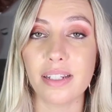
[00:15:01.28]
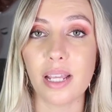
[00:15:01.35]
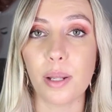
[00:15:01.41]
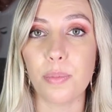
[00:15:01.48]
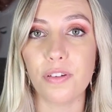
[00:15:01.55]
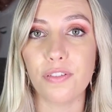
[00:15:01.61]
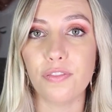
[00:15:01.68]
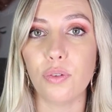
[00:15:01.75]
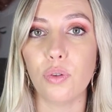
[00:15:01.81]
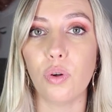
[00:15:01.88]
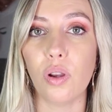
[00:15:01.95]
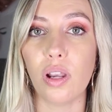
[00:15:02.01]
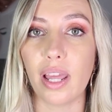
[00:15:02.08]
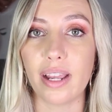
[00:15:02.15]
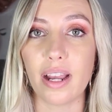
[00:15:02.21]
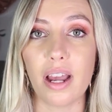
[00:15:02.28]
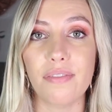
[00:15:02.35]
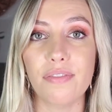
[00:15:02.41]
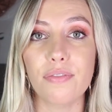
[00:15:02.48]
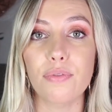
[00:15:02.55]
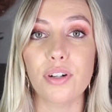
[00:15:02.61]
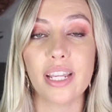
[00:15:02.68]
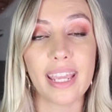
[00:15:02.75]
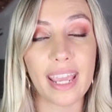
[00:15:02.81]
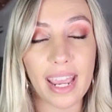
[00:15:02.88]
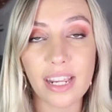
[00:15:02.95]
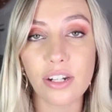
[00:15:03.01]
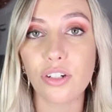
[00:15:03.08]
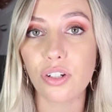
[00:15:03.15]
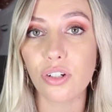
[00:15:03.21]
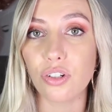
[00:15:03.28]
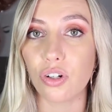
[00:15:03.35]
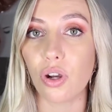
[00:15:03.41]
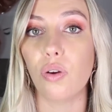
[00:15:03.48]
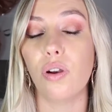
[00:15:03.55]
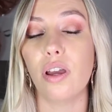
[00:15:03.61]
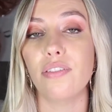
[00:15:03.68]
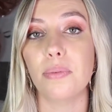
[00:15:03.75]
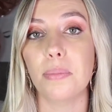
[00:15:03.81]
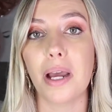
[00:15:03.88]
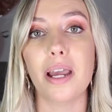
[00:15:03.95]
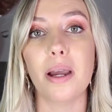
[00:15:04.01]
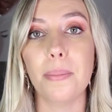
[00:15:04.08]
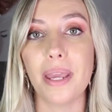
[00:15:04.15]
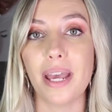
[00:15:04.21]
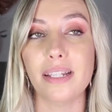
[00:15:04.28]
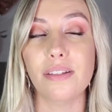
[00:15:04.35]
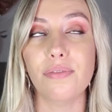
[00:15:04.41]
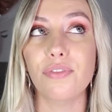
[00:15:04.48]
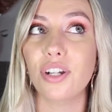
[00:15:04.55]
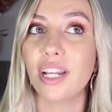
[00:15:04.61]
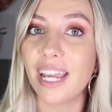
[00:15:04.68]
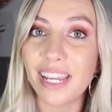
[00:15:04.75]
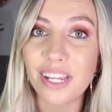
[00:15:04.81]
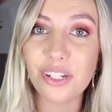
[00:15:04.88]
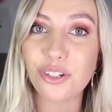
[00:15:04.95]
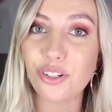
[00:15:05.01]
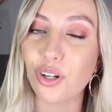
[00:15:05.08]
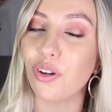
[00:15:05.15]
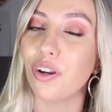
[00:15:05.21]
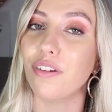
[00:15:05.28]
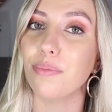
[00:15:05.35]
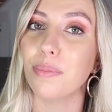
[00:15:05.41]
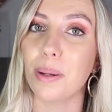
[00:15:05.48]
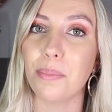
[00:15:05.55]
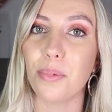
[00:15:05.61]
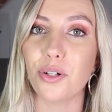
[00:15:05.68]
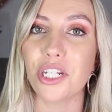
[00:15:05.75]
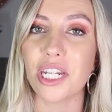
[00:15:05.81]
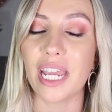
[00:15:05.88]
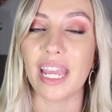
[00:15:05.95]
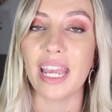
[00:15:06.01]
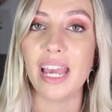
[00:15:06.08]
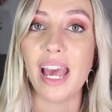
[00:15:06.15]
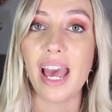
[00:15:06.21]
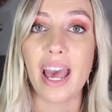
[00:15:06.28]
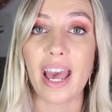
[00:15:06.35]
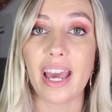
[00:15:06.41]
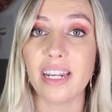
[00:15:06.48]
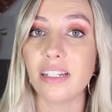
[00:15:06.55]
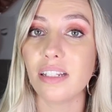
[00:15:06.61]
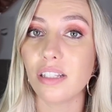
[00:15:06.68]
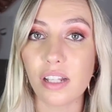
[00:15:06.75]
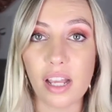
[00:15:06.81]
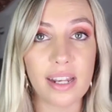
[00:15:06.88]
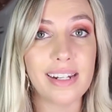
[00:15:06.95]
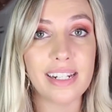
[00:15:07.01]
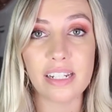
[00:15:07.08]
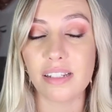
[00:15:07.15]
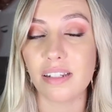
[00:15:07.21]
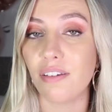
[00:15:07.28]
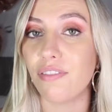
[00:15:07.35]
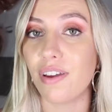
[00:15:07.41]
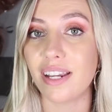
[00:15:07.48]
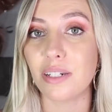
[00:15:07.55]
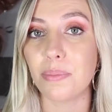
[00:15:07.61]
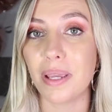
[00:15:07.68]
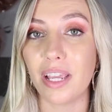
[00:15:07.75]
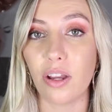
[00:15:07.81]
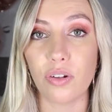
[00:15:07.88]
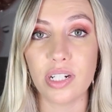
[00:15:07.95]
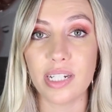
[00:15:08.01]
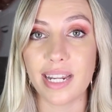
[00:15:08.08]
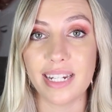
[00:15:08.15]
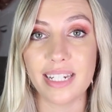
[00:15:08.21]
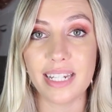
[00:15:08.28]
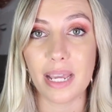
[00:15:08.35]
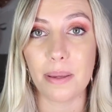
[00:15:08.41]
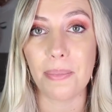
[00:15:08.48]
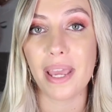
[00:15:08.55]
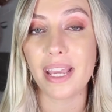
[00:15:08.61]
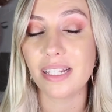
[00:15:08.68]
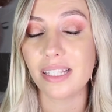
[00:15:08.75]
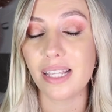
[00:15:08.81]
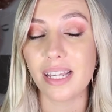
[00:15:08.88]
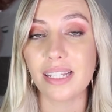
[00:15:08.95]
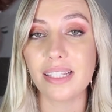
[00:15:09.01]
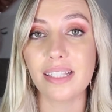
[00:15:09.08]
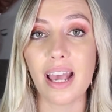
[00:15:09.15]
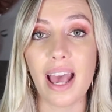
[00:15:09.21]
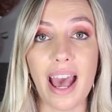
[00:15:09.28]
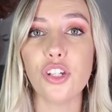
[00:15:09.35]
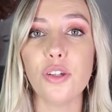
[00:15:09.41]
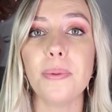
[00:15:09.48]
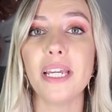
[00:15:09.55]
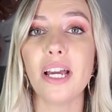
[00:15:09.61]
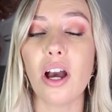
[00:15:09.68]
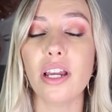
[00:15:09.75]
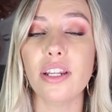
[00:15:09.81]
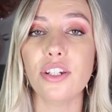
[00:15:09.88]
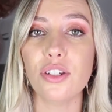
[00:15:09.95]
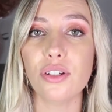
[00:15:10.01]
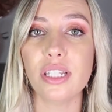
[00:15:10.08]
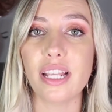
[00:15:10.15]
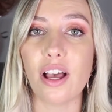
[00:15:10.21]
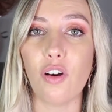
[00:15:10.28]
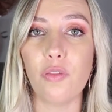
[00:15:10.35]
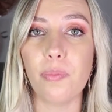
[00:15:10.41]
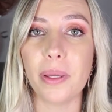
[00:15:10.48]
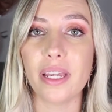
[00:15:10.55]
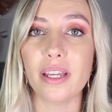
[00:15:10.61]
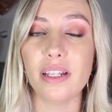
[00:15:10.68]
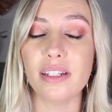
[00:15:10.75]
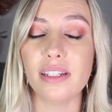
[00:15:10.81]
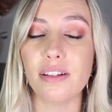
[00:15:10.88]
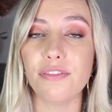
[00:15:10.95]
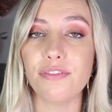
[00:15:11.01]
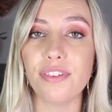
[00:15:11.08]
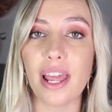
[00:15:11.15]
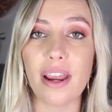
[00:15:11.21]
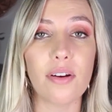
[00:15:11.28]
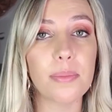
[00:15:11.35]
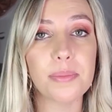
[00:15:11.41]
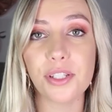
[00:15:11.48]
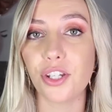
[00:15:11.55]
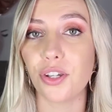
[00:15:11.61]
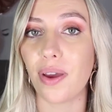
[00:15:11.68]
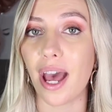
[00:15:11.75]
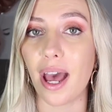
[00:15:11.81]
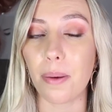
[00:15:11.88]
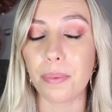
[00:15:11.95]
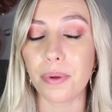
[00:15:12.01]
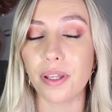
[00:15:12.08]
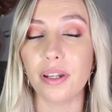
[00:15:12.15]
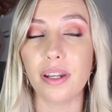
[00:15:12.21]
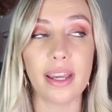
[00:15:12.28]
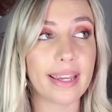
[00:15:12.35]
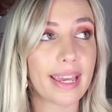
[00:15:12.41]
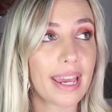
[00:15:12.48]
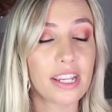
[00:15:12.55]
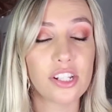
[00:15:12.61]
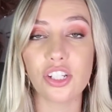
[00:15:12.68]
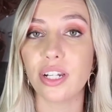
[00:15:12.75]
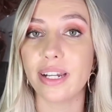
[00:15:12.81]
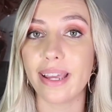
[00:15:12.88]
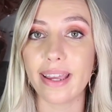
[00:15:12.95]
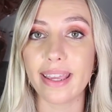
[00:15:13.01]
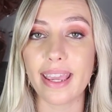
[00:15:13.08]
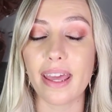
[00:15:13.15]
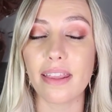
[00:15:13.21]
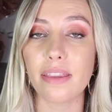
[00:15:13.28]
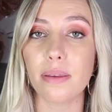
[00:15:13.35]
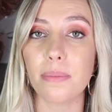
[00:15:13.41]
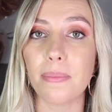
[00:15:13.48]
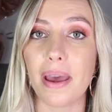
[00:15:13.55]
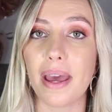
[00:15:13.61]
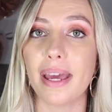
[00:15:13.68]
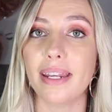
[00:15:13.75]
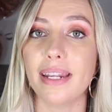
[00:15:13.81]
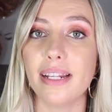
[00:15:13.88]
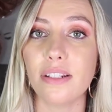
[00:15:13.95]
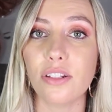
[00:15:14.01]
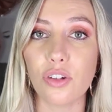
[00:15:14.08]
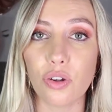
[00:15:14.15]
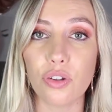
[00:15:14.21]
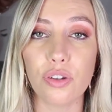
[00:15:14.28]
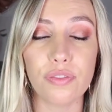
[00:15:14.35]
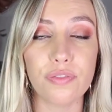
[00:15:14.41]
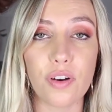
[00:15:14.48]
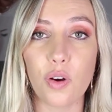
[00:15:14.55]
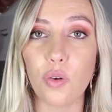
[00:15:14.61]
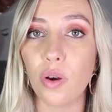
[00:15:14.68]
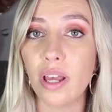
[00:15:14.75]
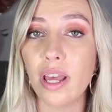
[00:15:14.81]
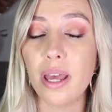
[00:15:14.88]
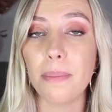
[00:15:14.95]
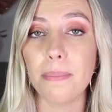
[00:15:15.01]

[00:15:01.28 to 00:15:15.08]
I said before, like I've regained control over my IBS, I've regained control over my body, and it certainly doesn't affect me on a day-to-day basis. Do be kind to yourself because flare-ups do happen. Occasionally I get them and it's not your fault.